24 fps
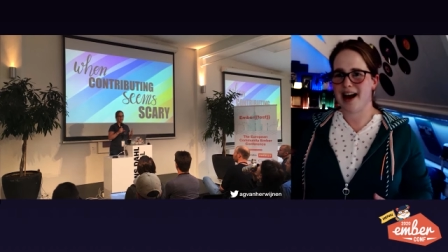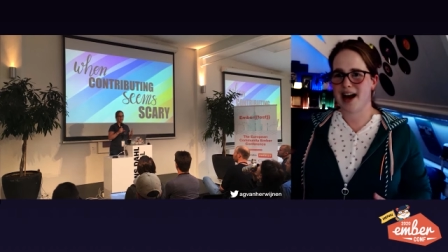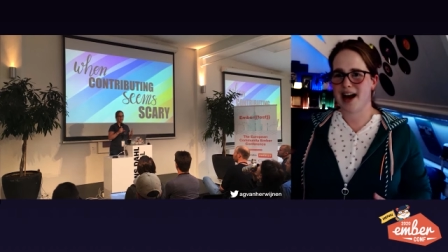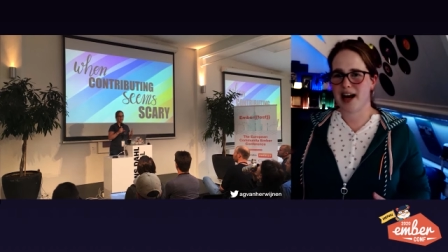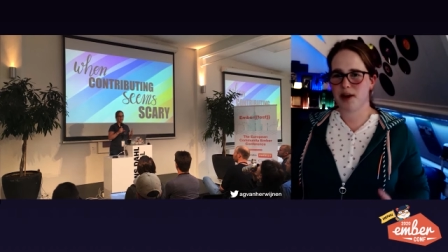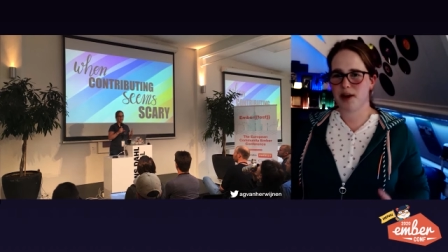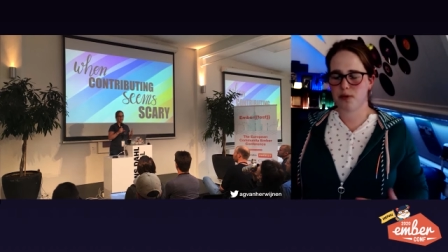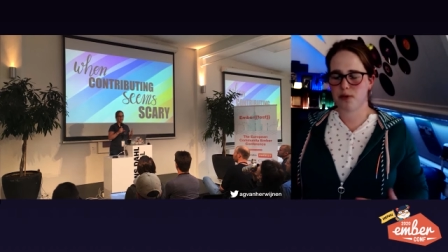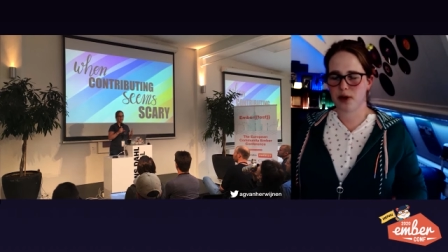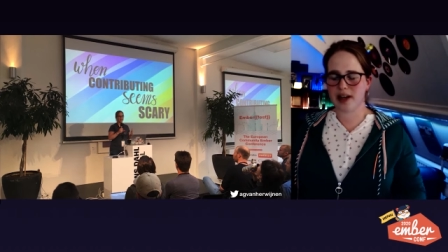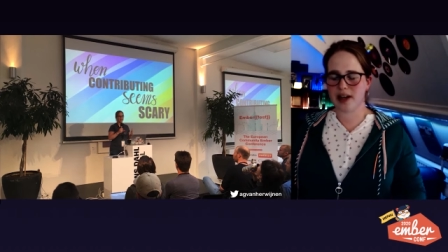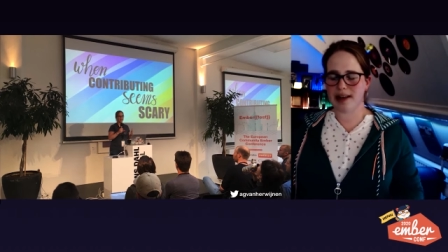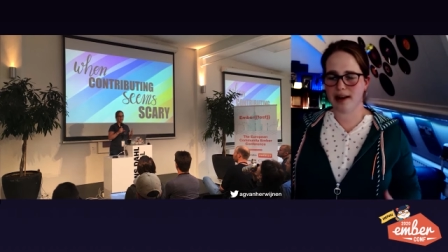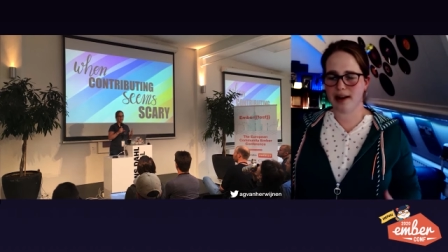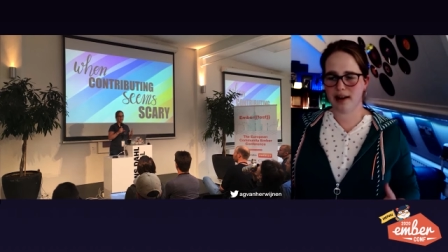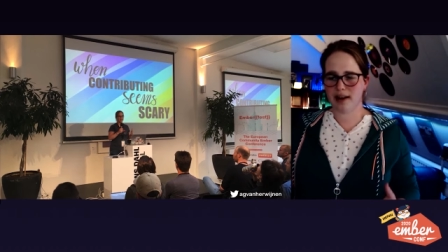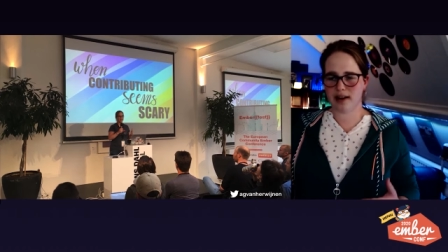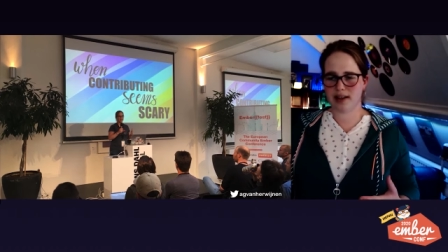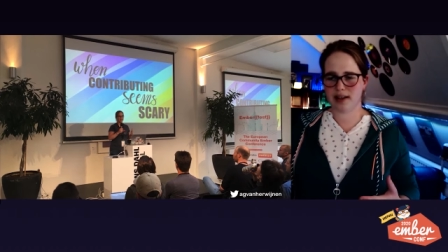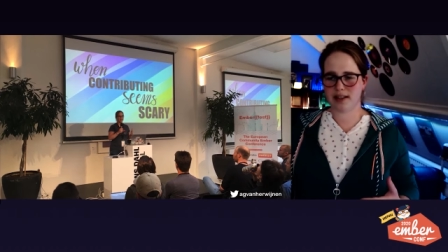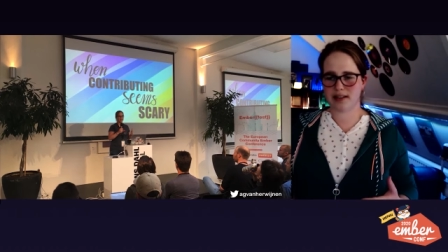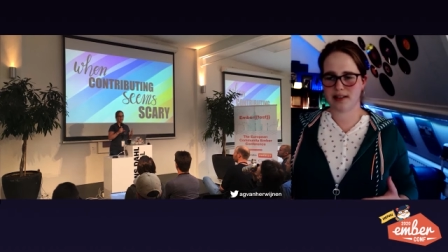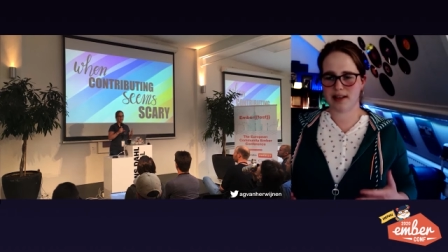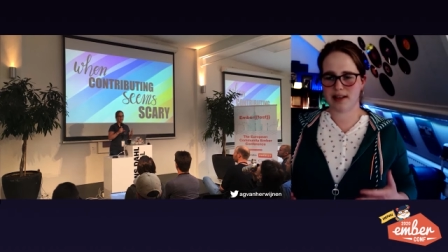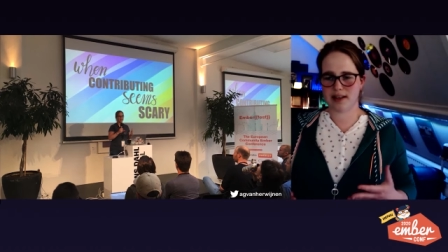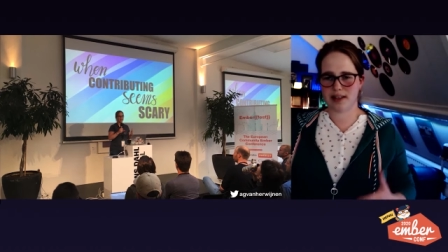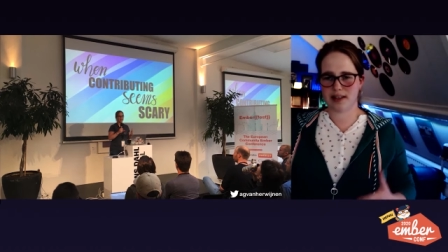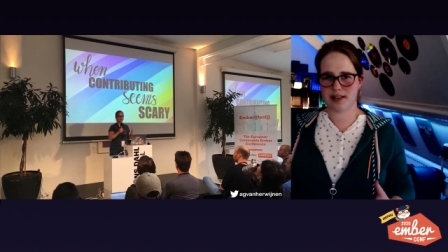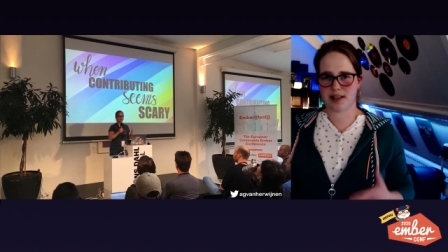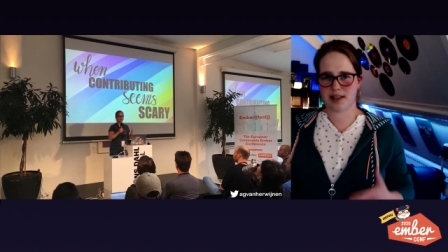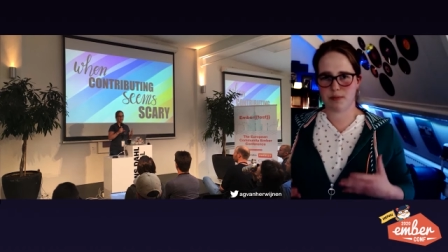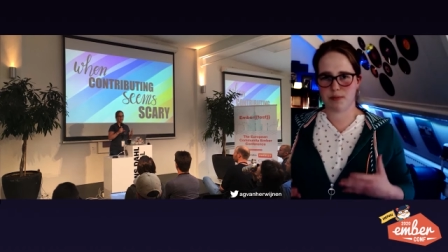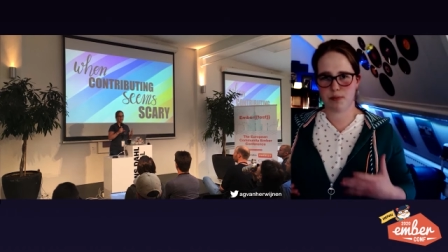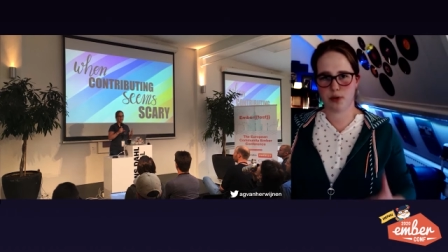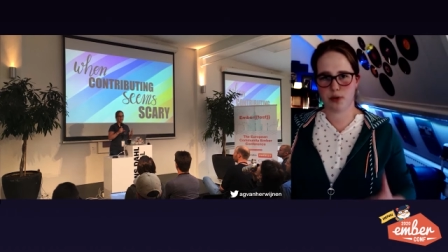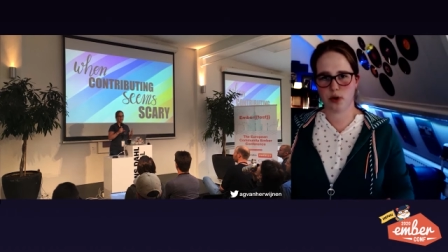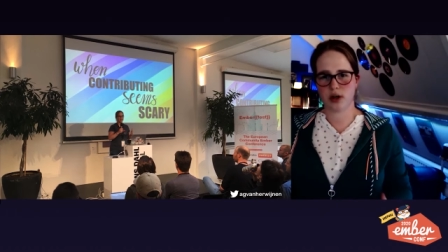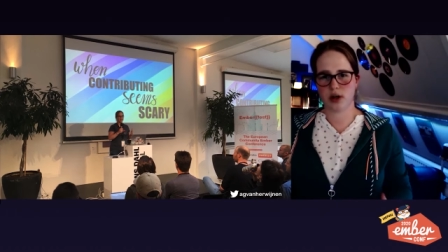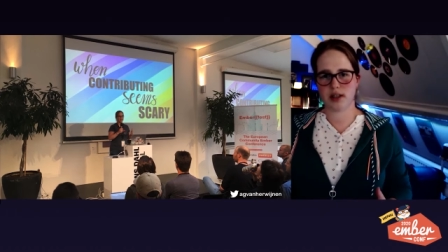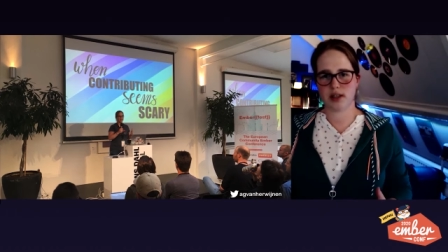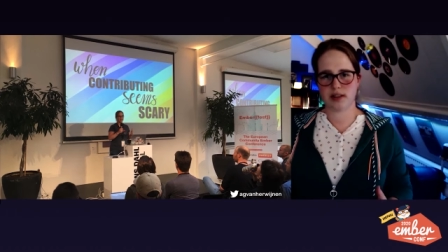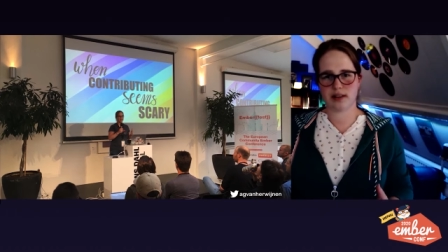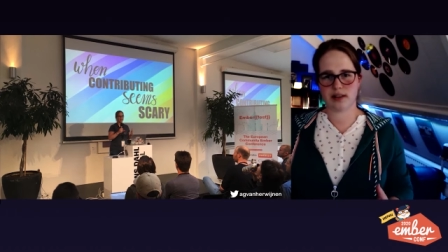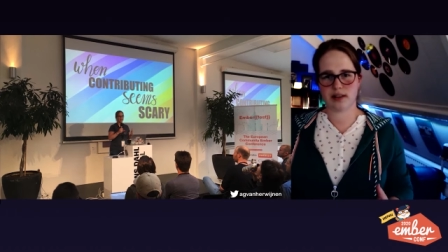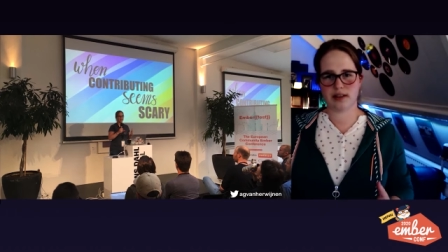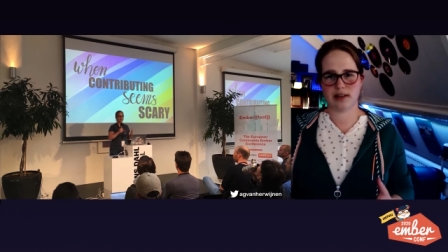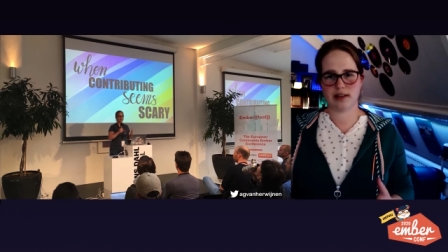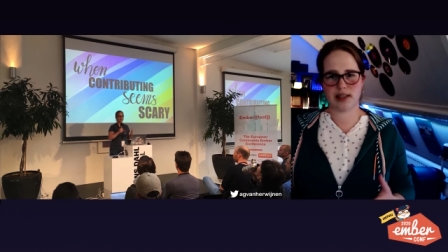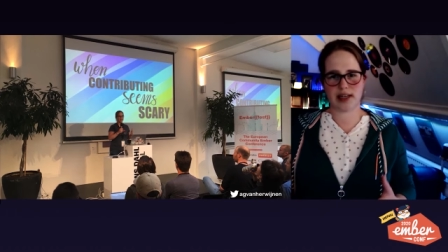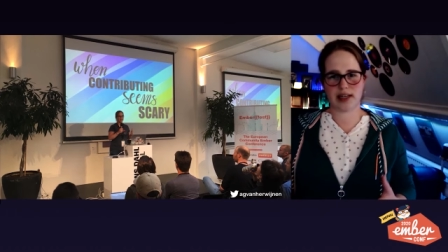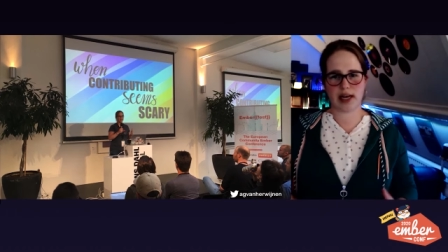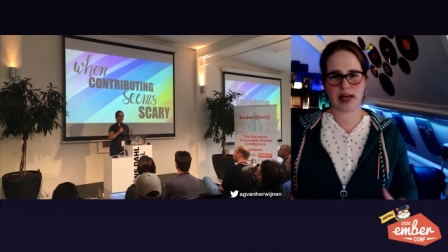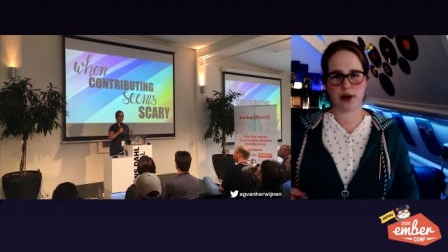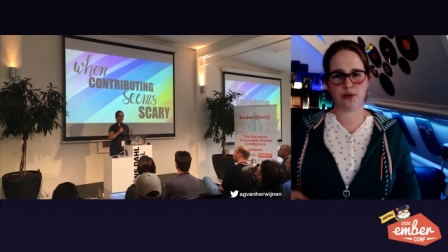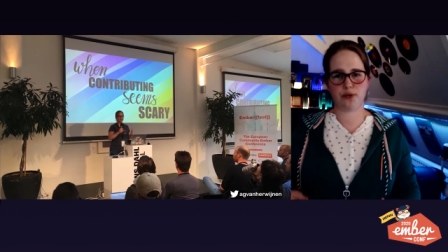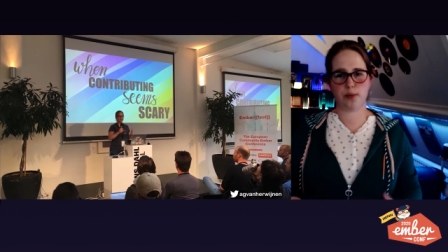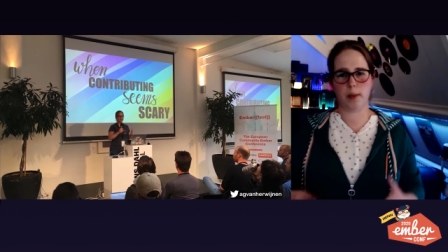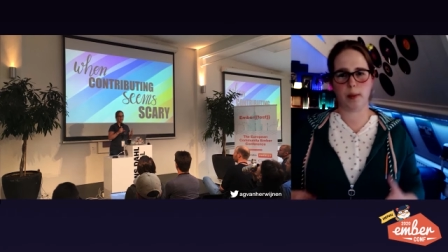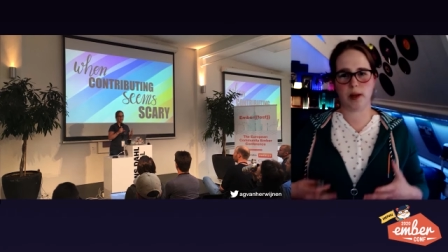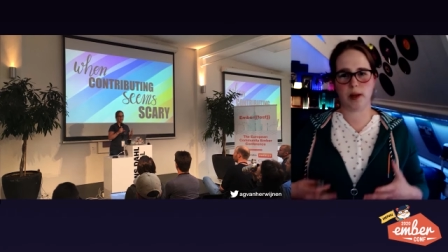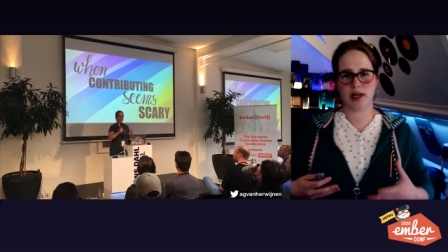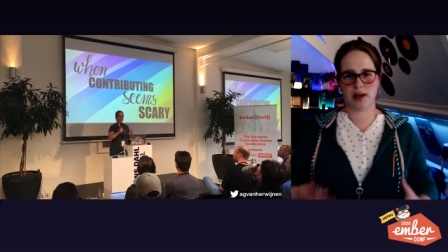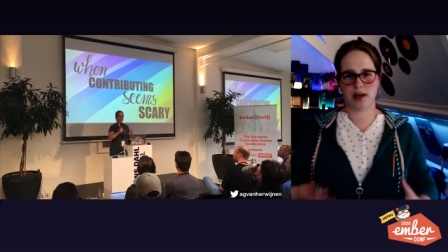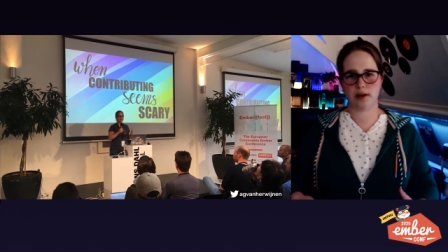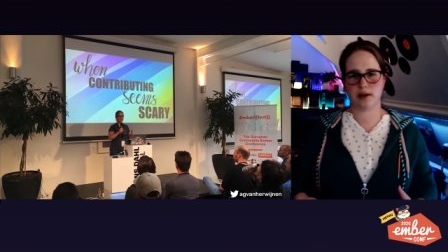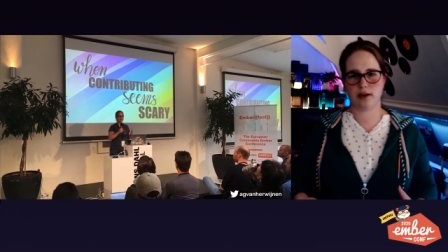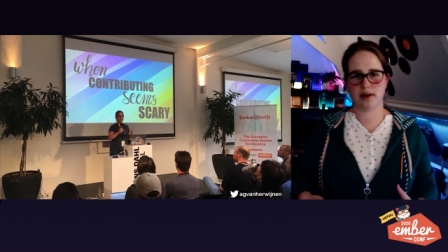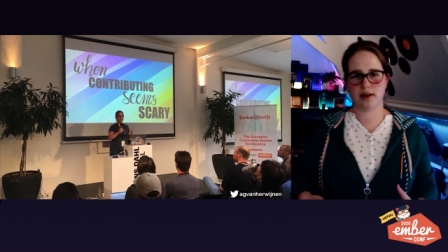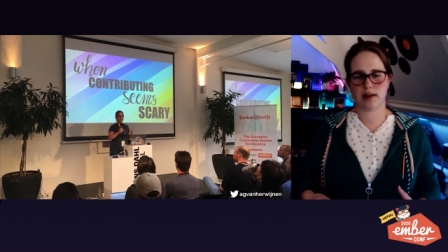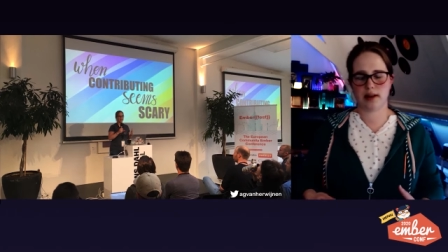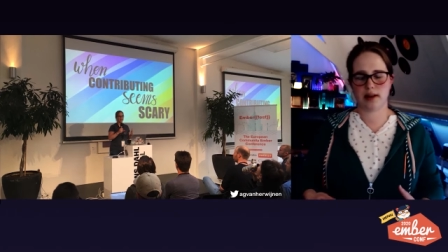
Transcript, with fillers: I realized that it's important that everybody